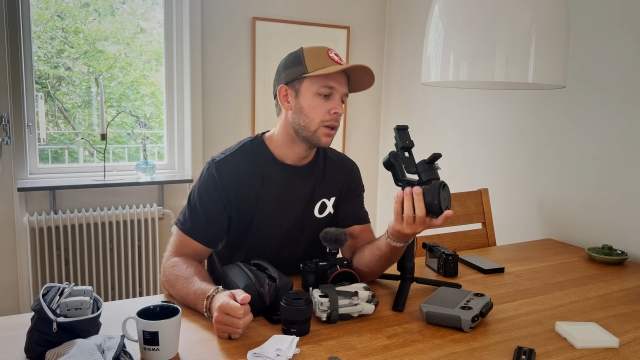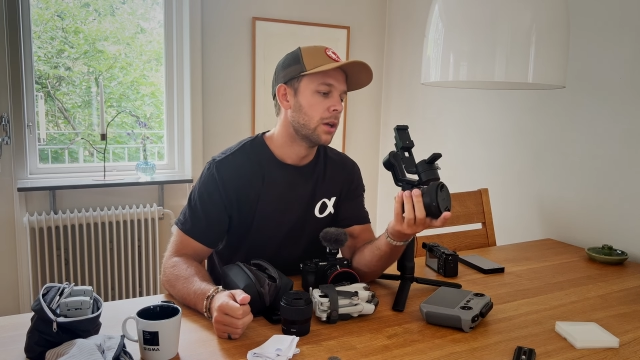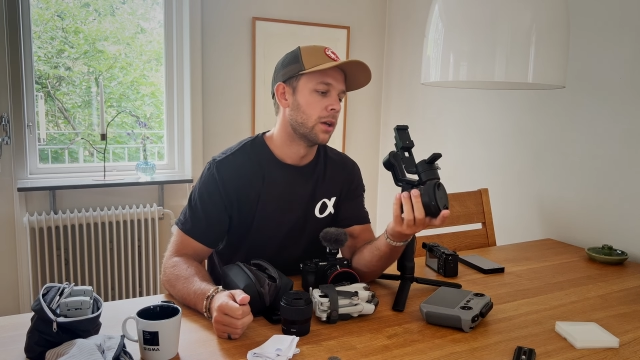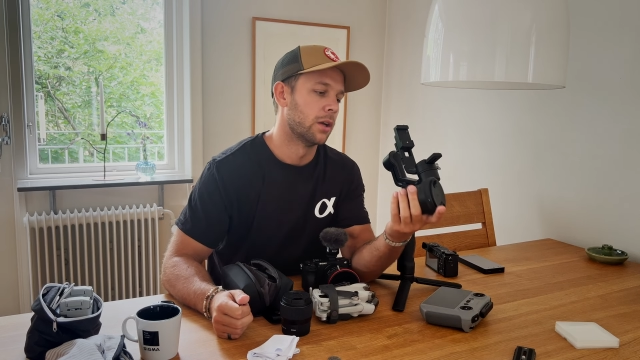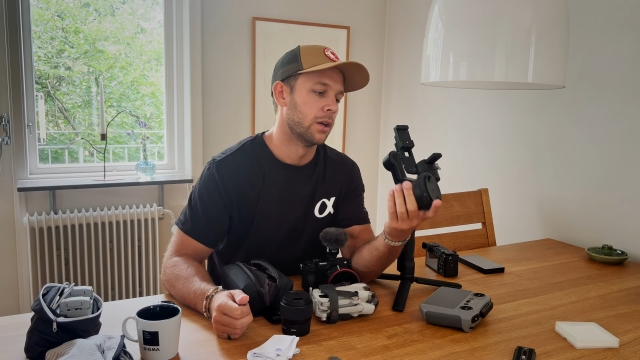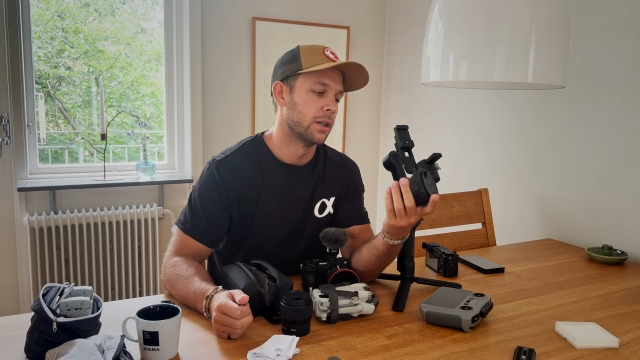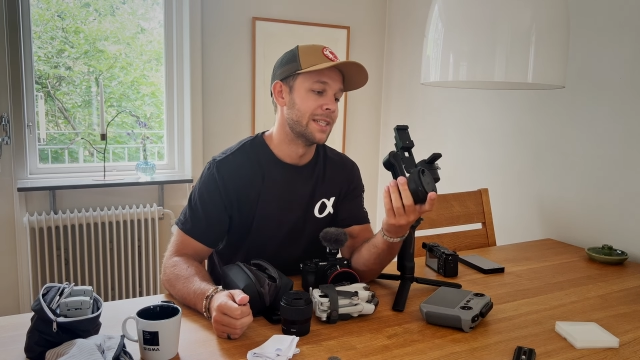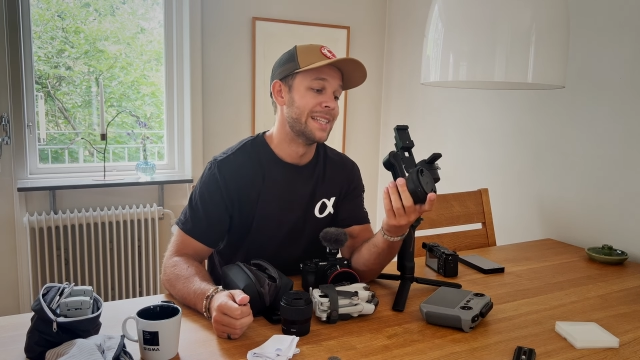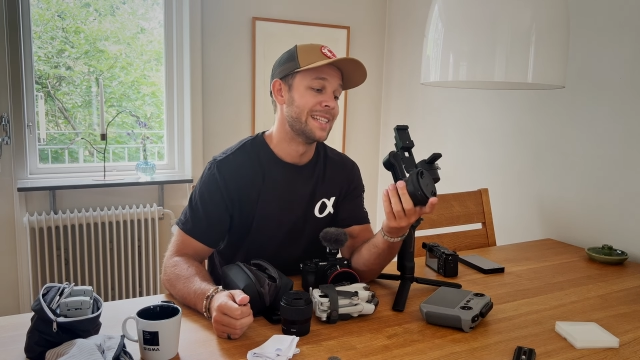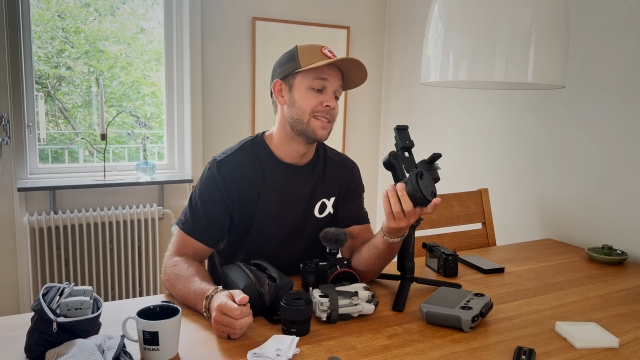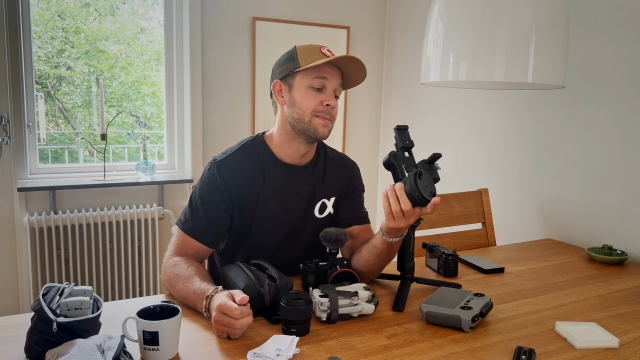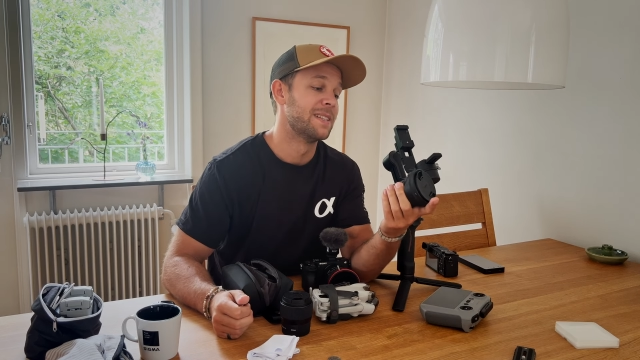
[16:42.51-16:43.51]
in
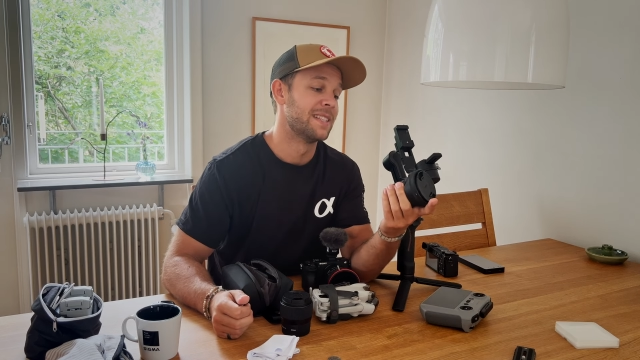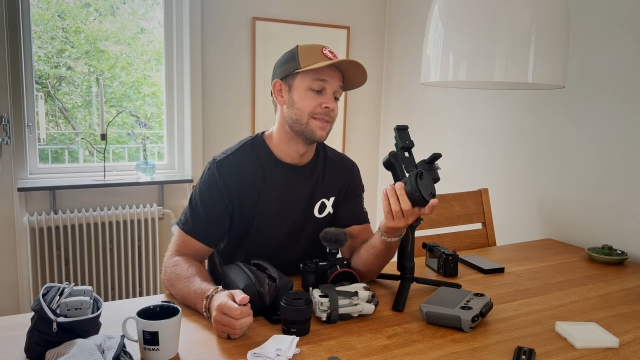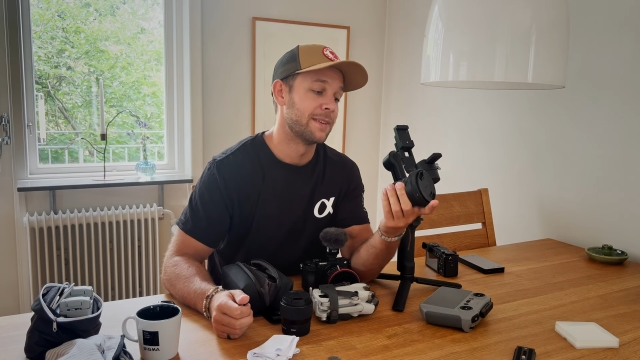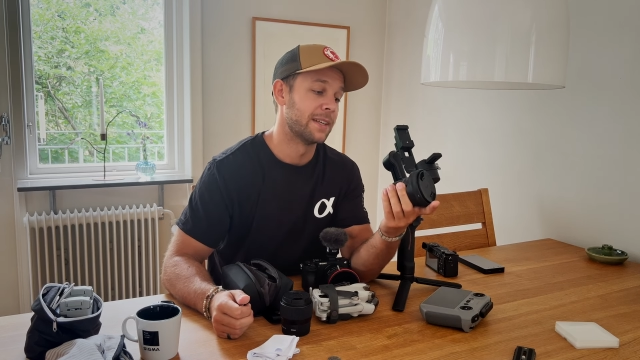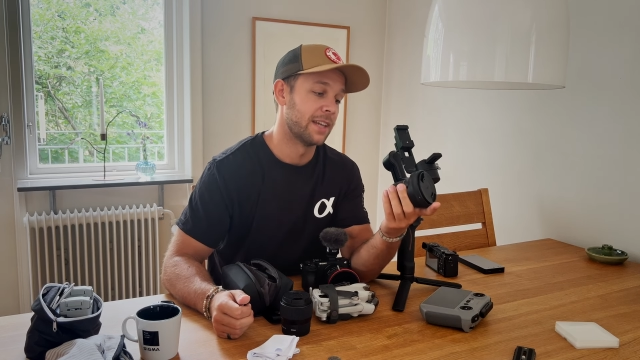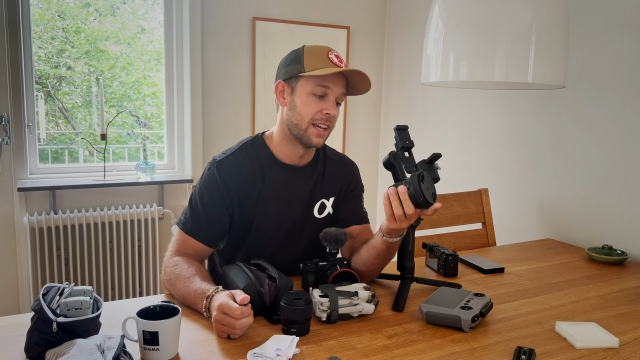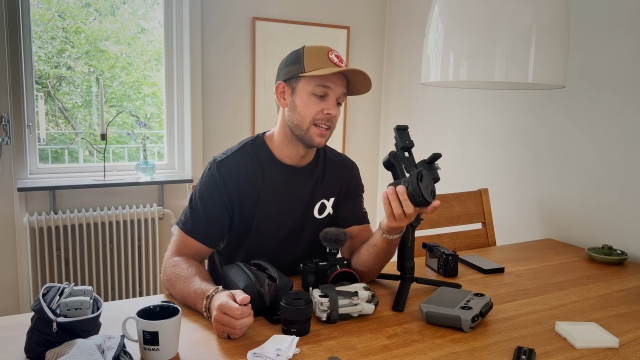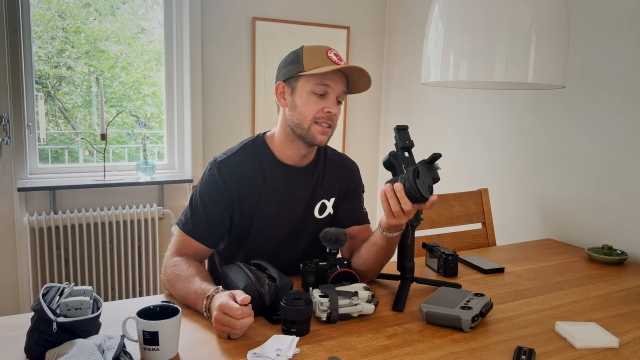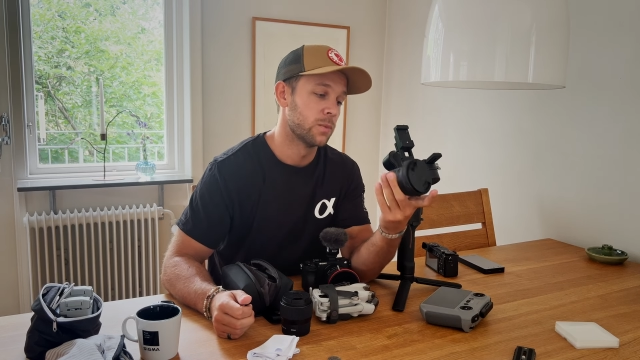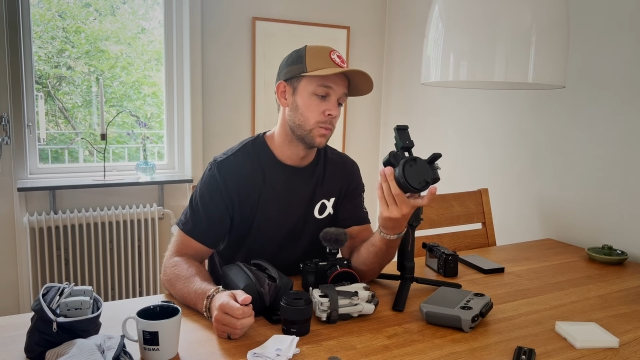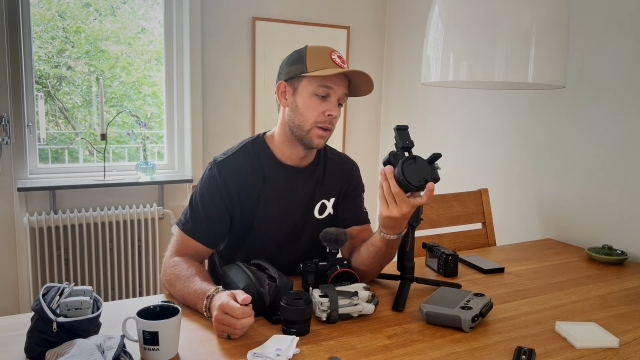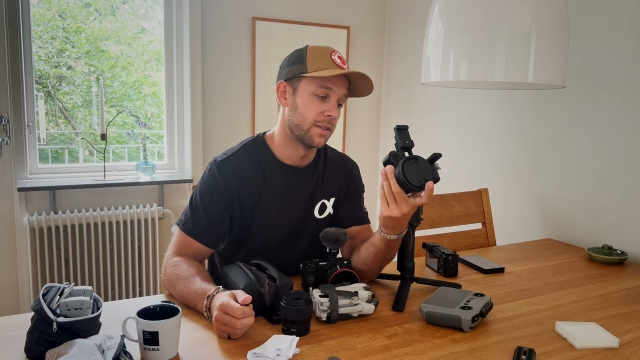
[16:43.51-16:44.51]
this specific case
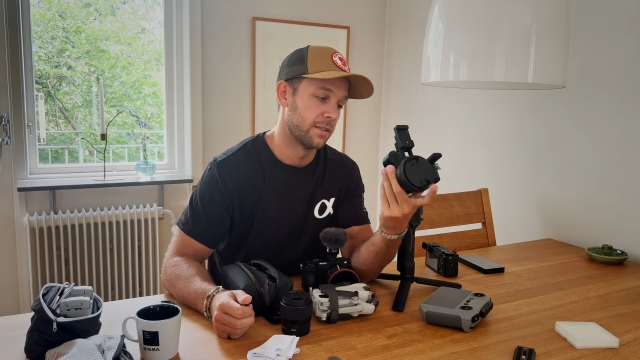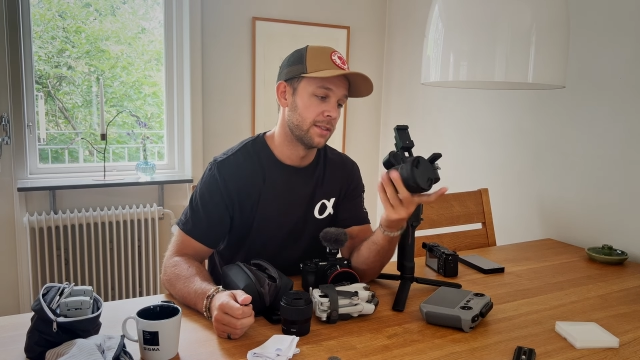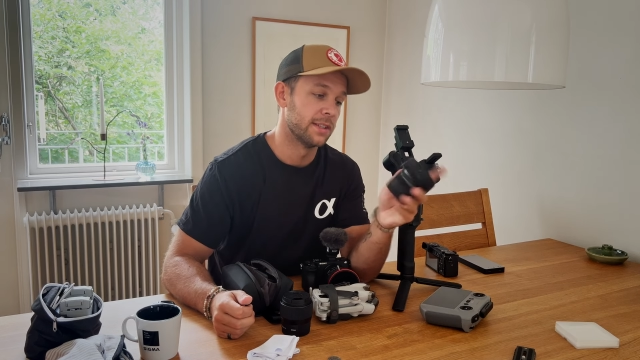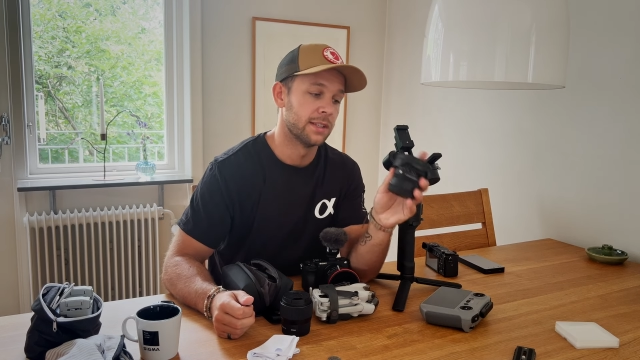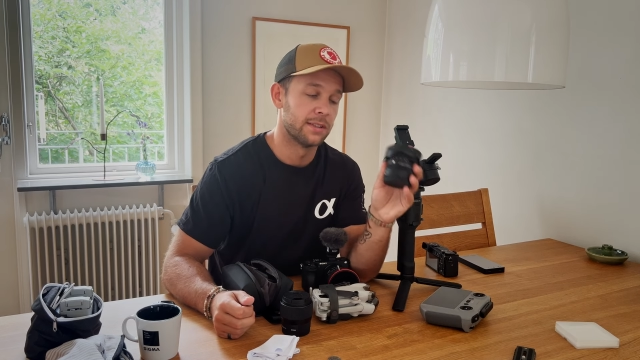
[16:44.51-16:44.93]
was the